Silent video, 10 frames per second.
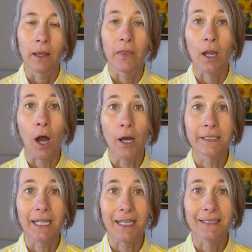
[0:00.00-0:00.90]
The
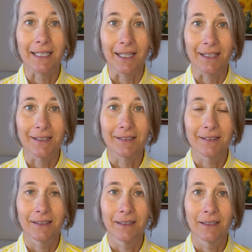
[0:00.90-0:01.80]
context is
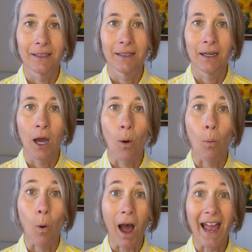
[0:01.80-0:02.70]

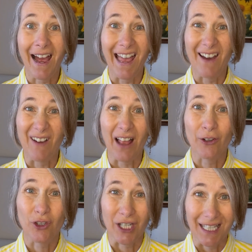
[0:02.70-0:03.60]
why I have
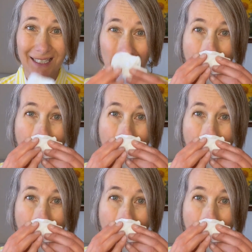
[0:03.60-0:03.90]
allergies.